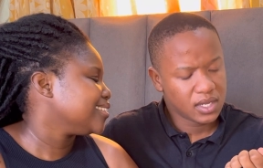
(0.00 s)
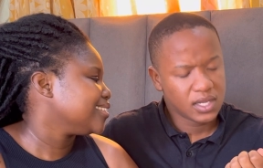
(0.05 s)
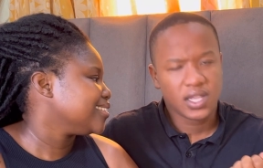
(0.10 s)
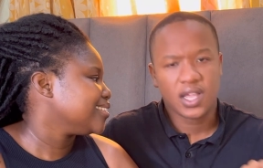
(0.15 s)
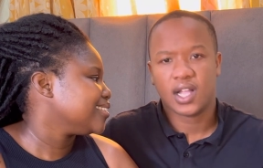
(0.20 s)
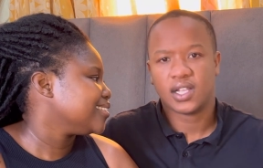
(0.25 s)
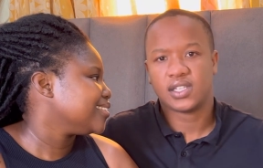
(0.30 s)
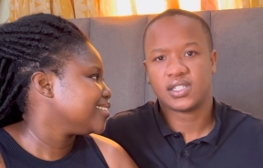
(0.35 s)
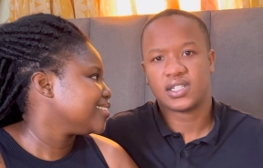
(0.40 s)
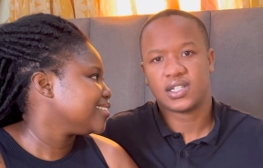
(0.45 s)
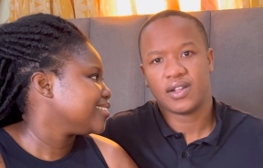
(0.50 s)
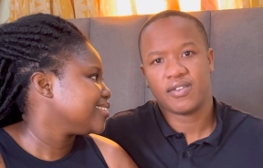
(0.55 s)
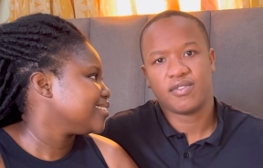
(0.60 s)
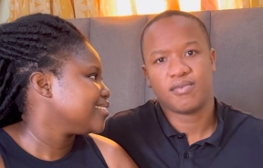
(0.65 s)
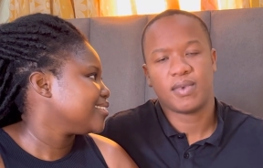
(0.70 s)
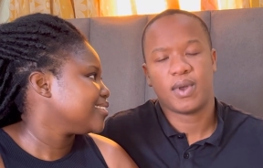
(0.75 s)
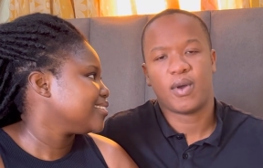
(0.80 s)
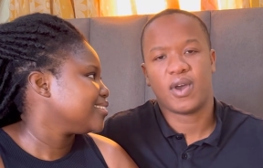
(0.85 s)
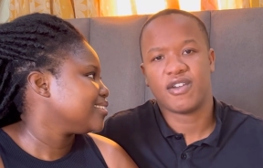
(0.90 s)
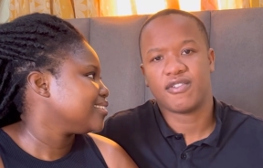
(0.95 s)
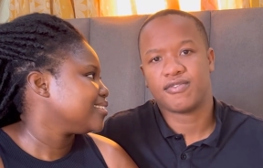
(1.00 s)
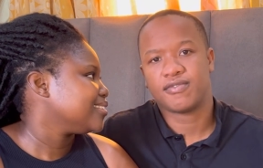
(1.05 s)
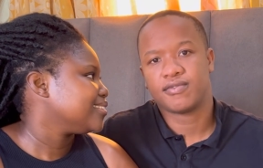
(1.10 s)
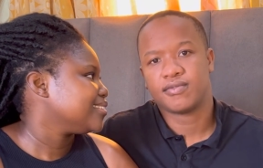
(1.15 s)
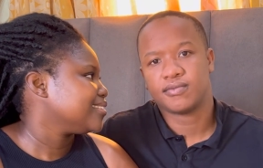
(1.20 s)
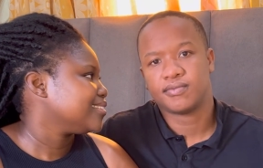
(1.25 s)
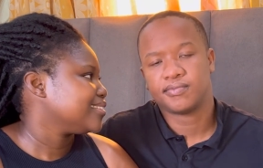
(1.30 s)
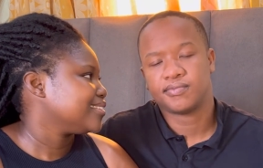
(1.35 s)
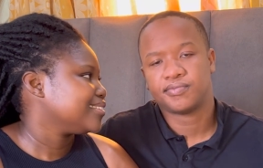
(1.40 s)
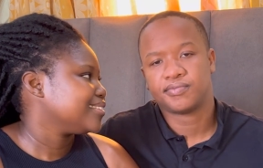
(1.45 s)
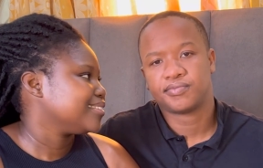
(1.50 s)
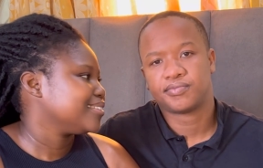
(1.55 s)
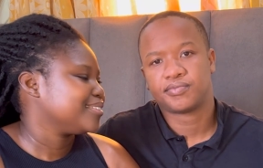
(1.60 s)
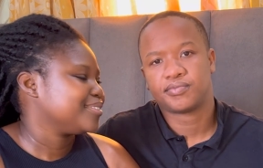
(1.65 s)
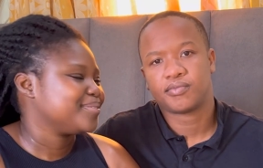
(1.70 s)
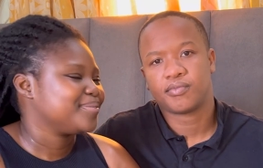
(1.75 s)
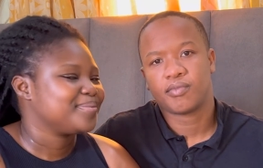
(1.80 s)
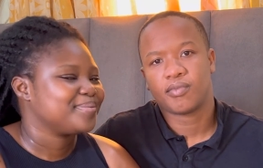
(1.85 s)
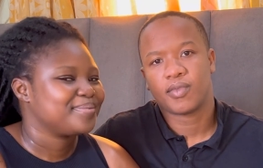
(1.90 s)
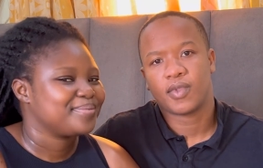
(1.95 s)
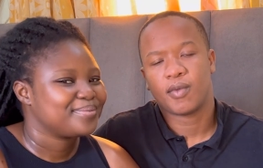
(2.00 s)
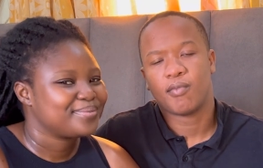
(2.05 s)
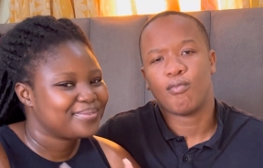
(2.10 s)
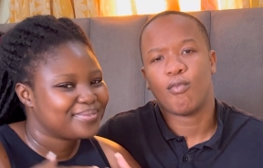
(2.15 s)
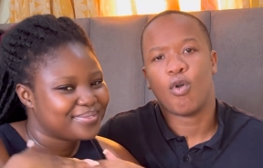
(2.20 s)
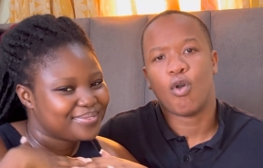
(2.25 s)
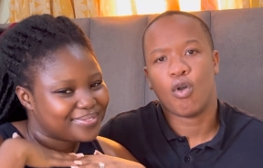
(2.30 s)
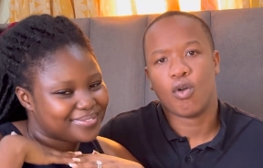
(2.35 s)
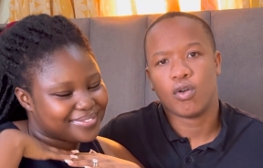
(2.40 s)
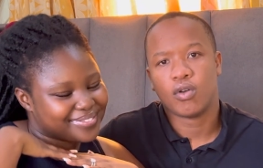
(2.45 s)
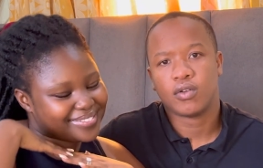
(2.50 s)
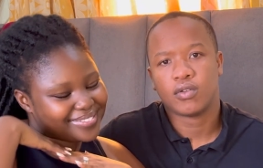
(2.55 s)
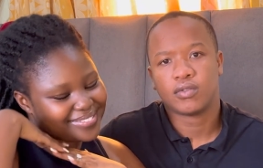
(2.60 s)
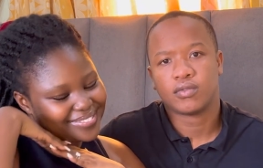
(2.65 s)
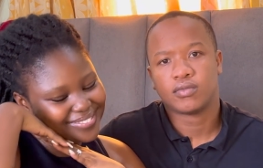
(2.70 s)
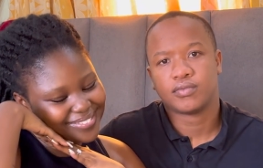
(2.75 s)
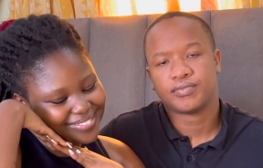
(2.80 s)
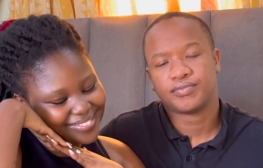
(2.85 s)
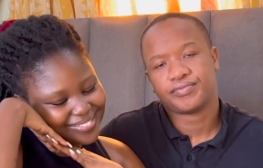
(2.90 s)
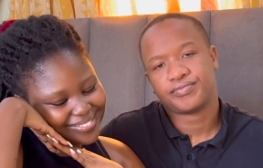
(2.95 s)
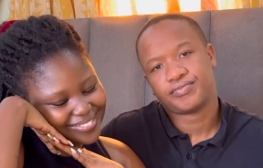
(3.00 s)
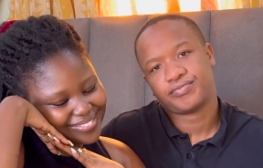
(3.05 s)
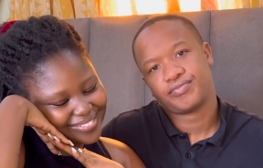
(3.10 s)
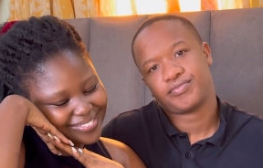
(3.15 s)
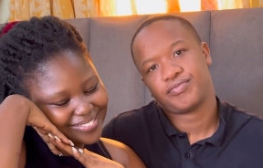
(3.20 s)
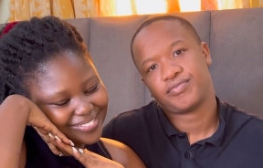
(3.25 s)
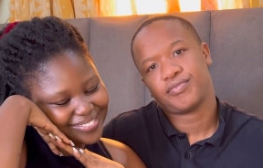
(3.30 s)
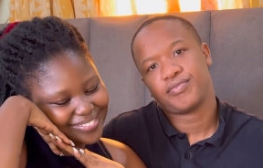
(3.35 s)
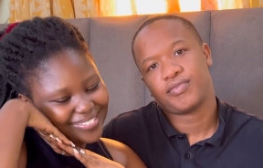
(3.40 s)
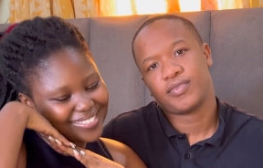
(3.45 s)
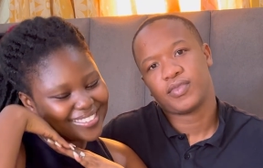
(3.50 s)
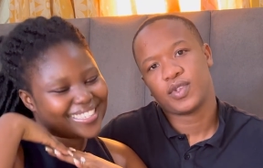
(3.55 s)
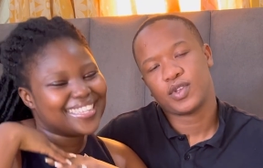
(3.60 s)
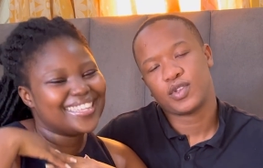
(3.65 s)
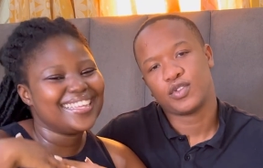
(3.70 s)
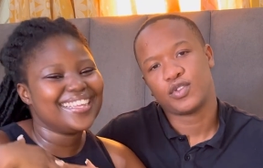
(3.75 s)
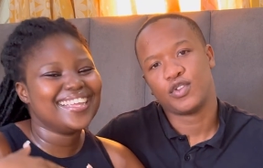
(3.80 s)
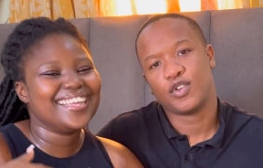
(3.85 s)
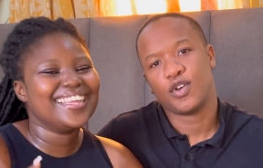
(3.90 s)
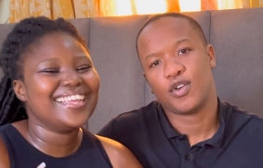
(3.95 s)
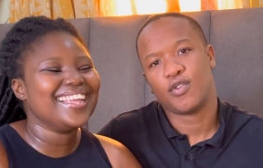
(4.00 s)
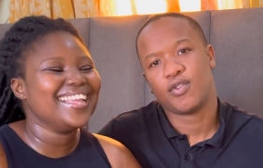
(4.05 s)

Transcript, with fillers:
Speaker 1: yeah, just loving my wife more, you know,